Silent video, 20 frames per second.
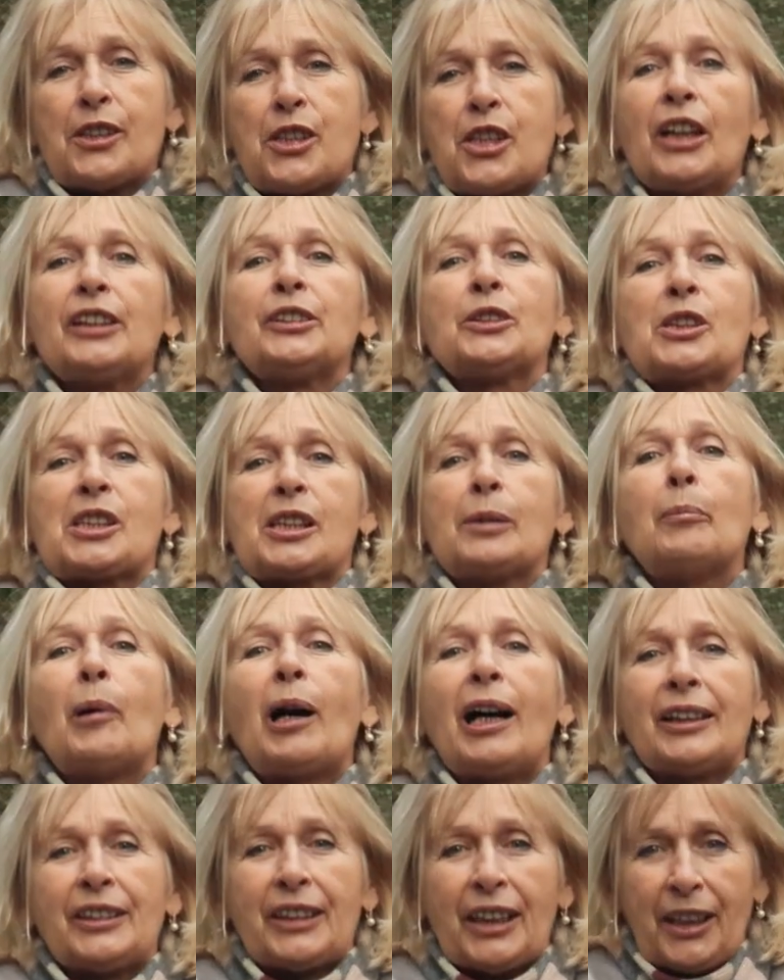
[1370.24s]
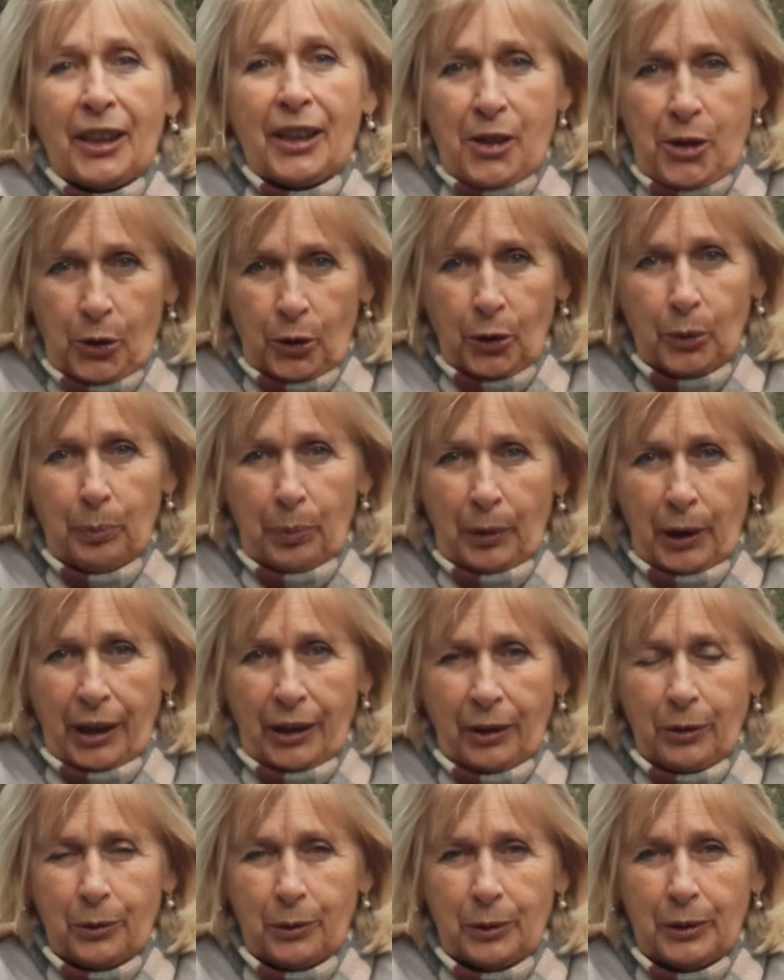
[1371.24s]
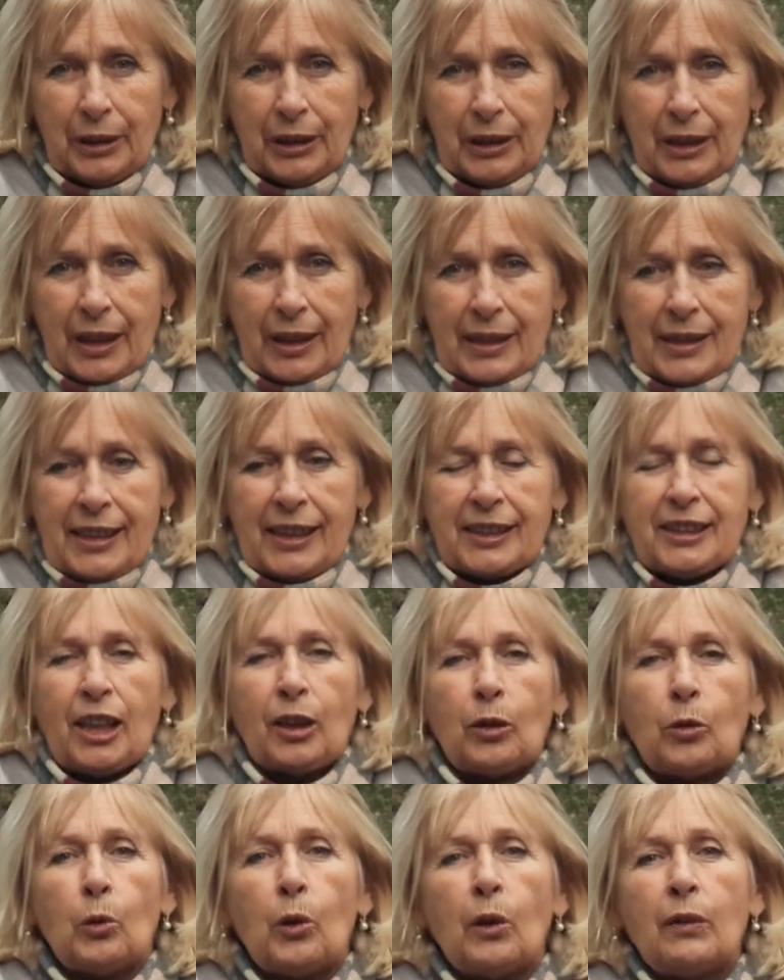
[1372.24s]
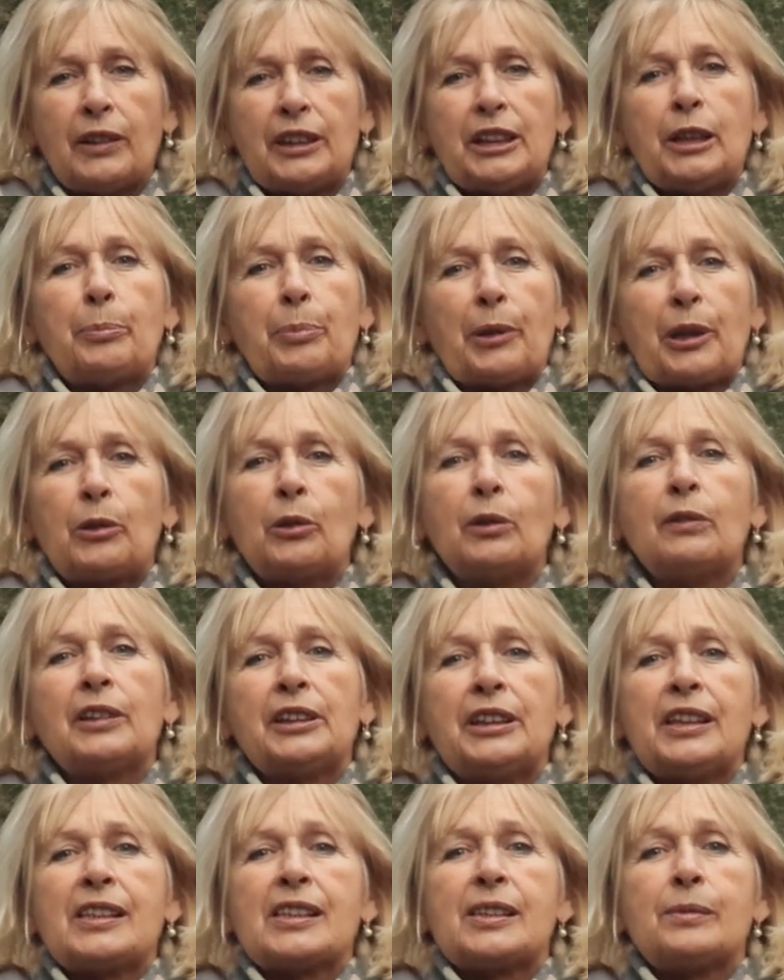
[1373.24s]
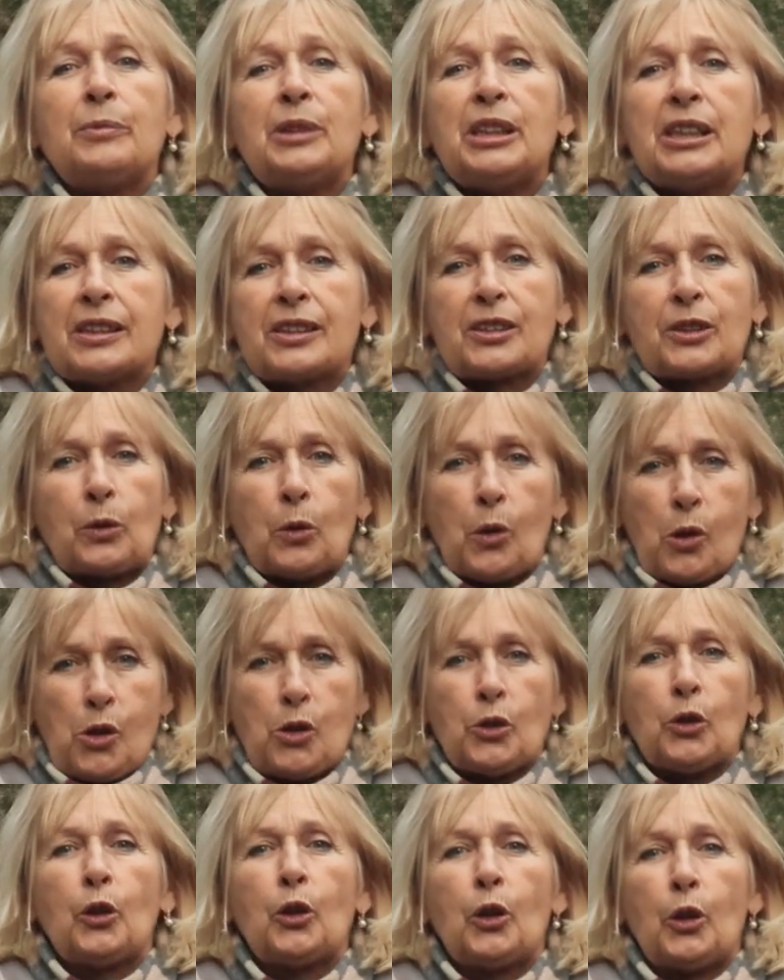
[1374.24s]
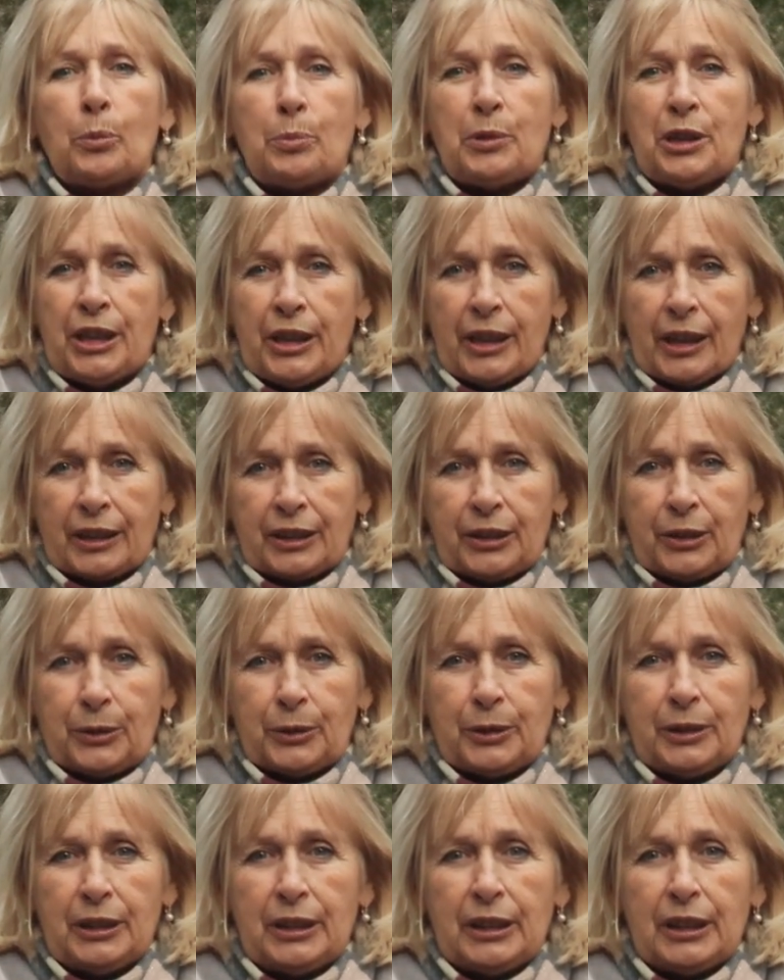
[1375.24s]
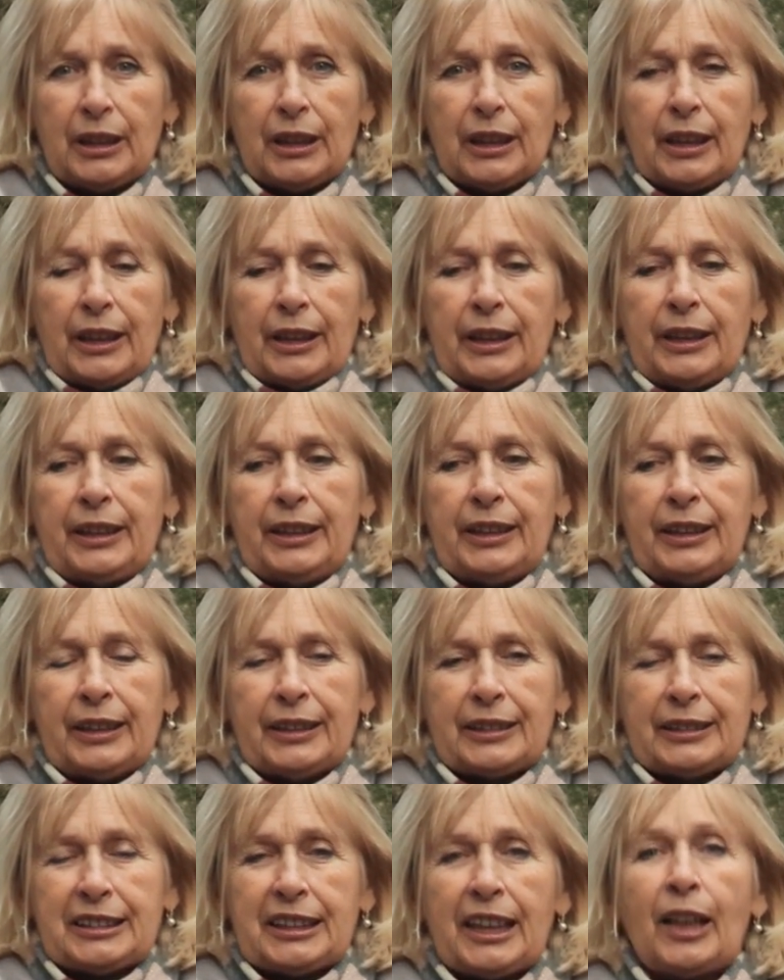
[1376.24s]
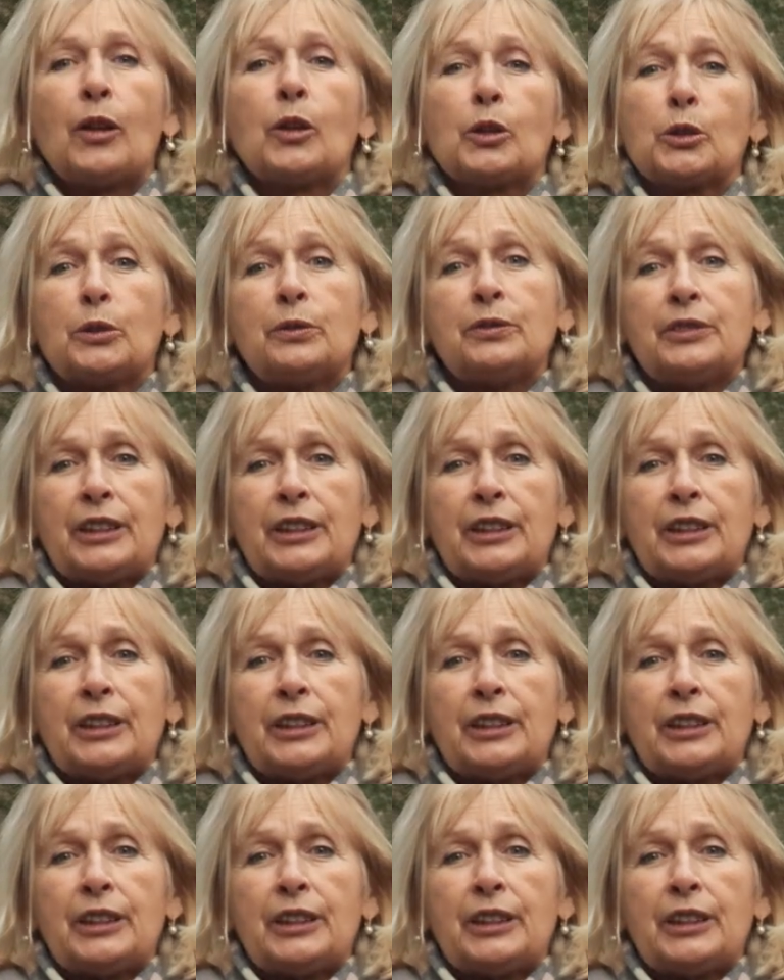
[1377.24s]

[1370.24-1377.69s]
then this is for sure the semantics of the epoch. That is the hidden and obscure content of each object, and it matters.